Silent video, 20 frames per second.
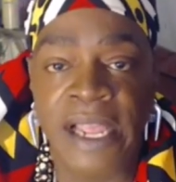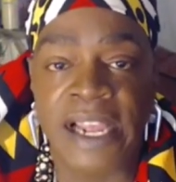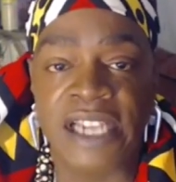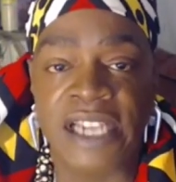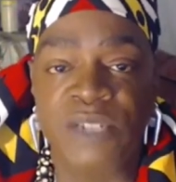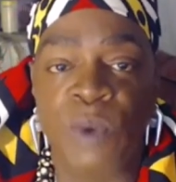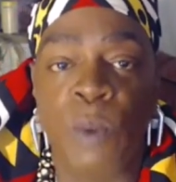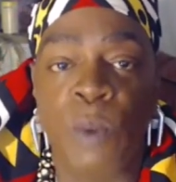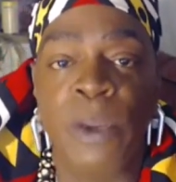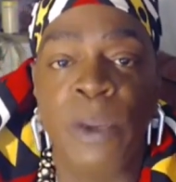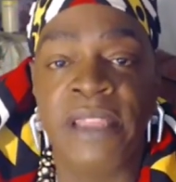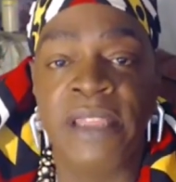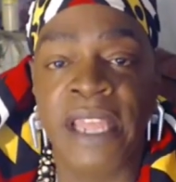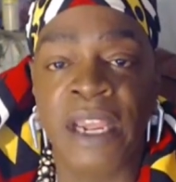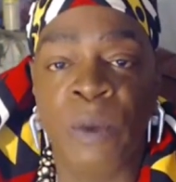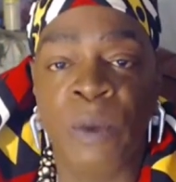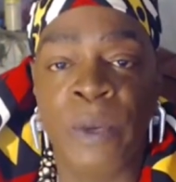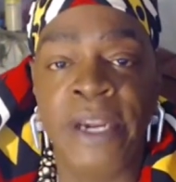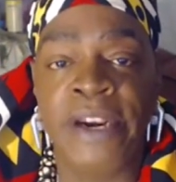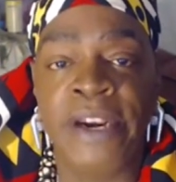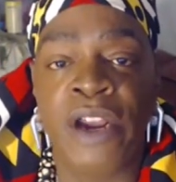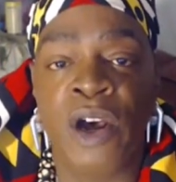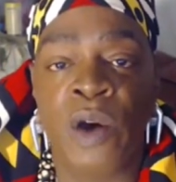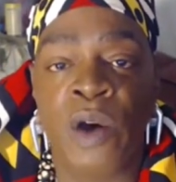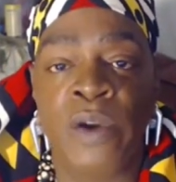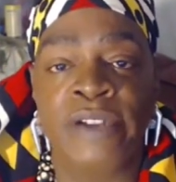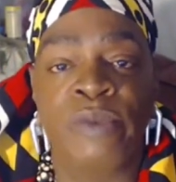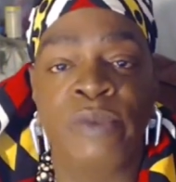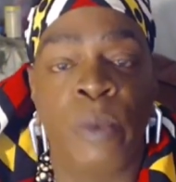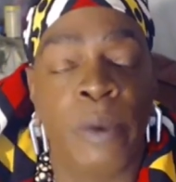It's when we think we
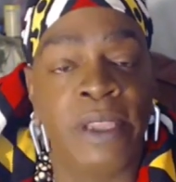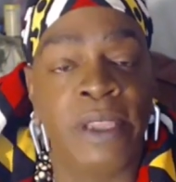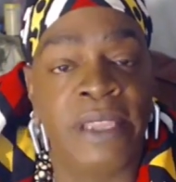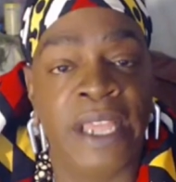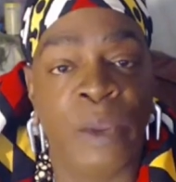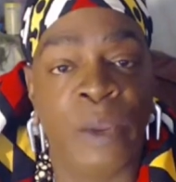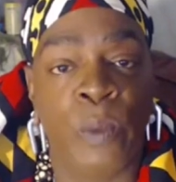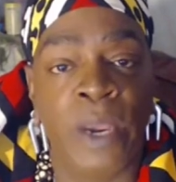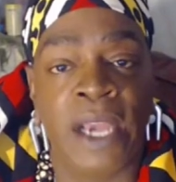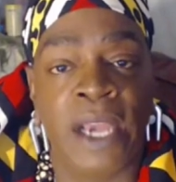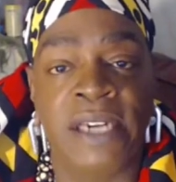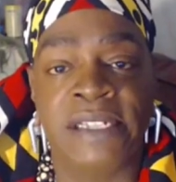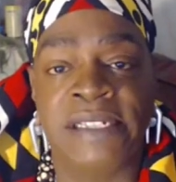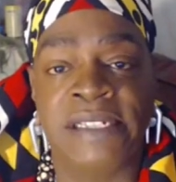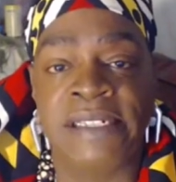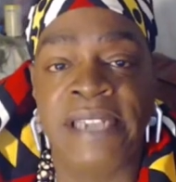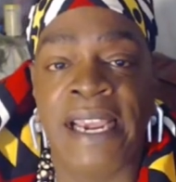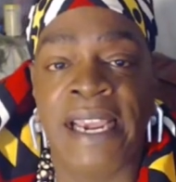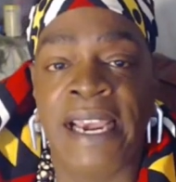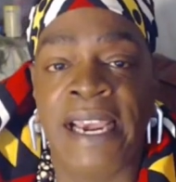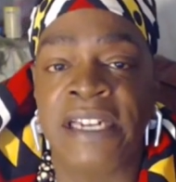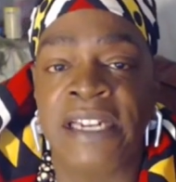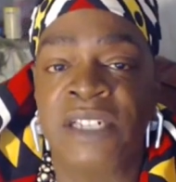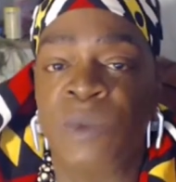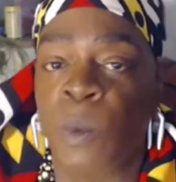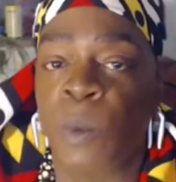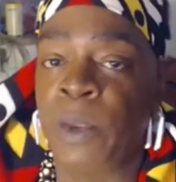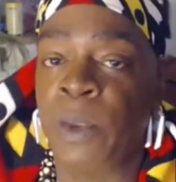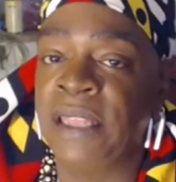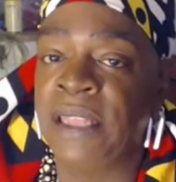know, it's when we think we understand,
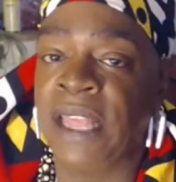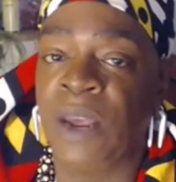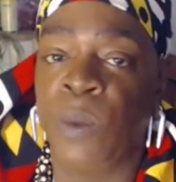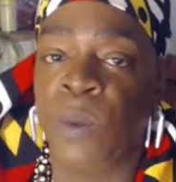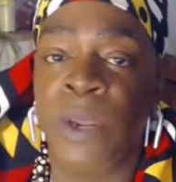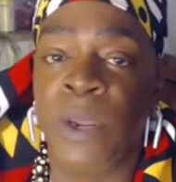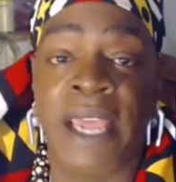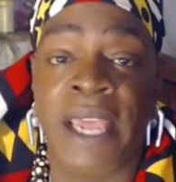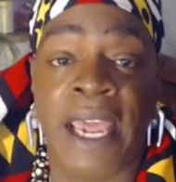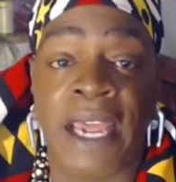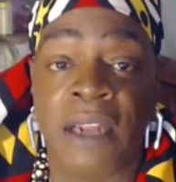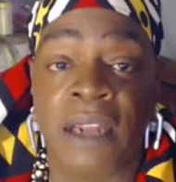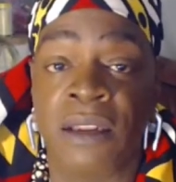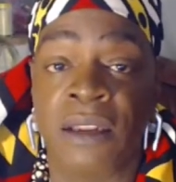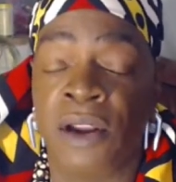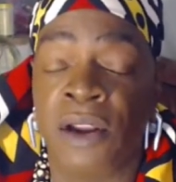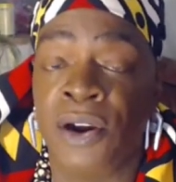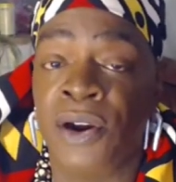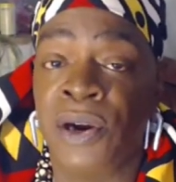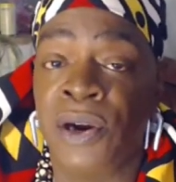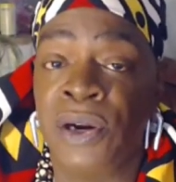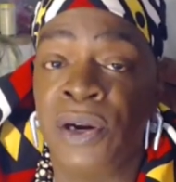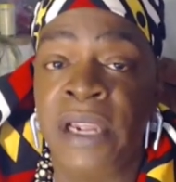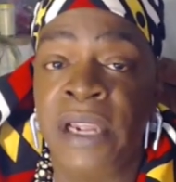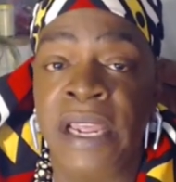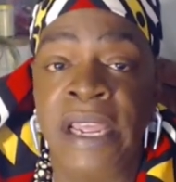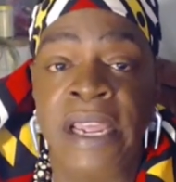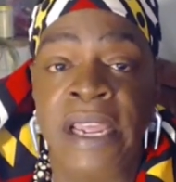it's when we think we can't learn,